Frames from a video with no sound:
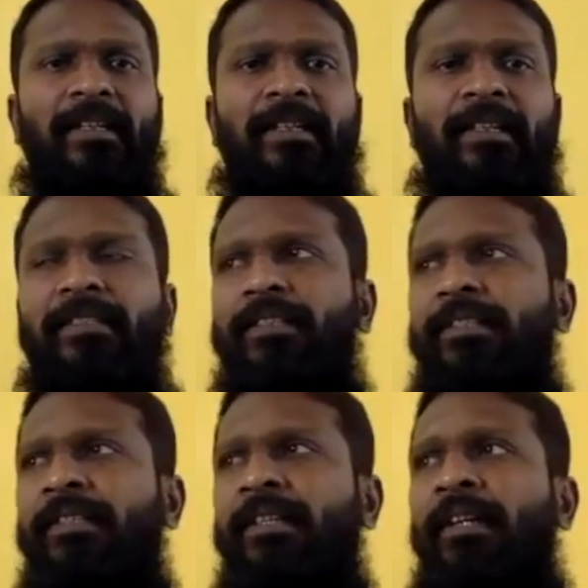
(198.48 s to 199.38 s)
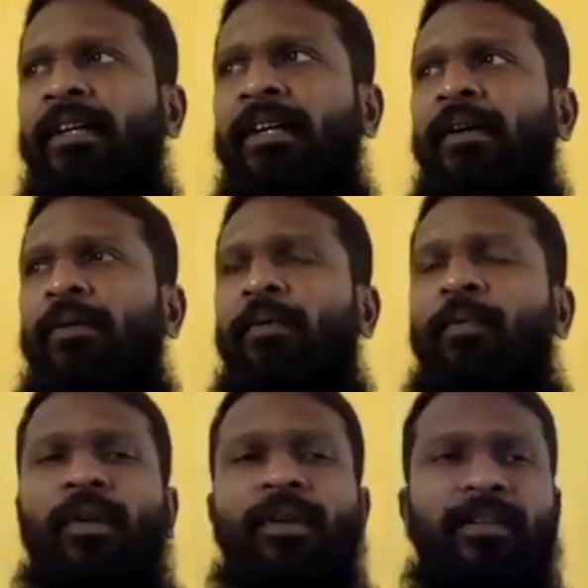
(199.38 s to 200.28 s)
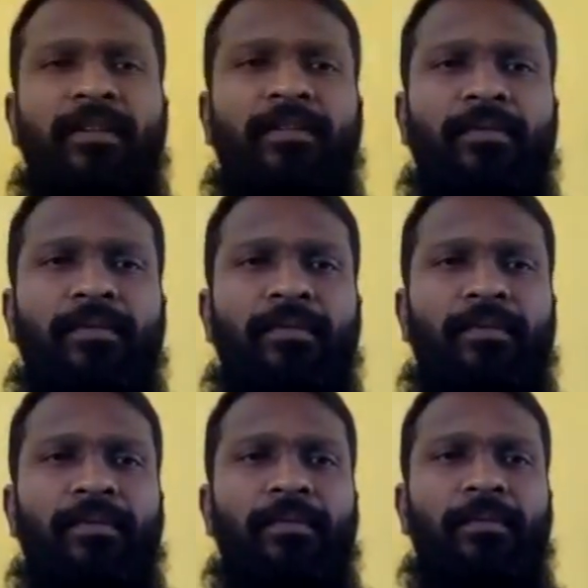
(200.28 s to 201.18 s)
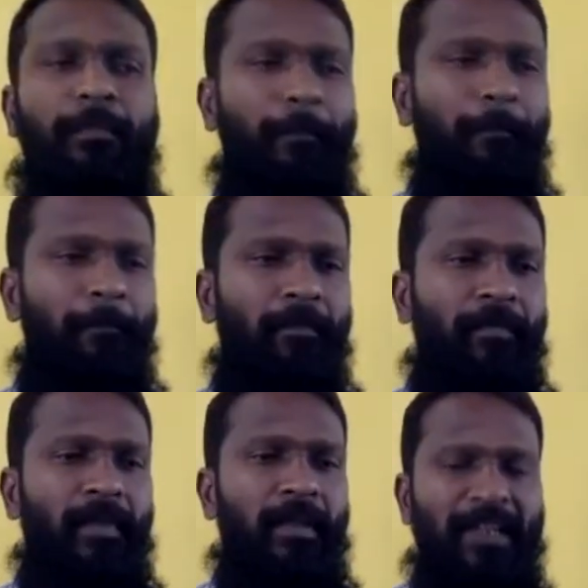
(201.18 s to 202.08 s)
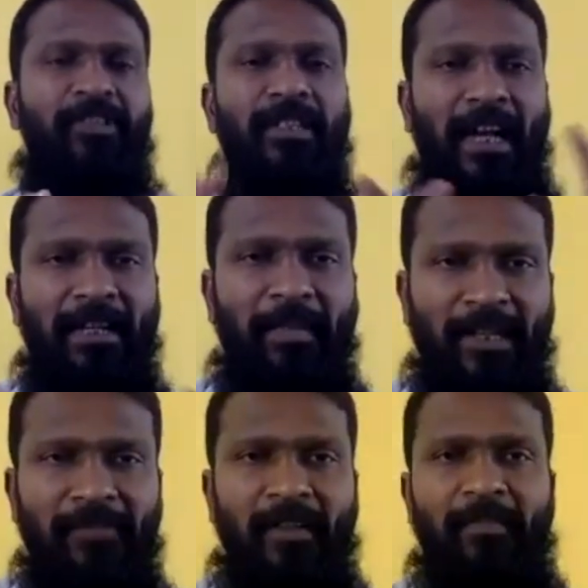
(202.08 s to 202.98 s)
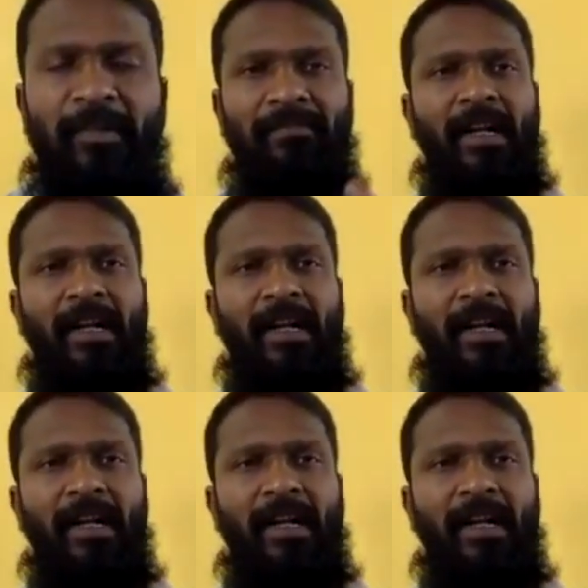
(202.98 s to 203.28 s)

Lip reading: he just wanted to make sure that I made a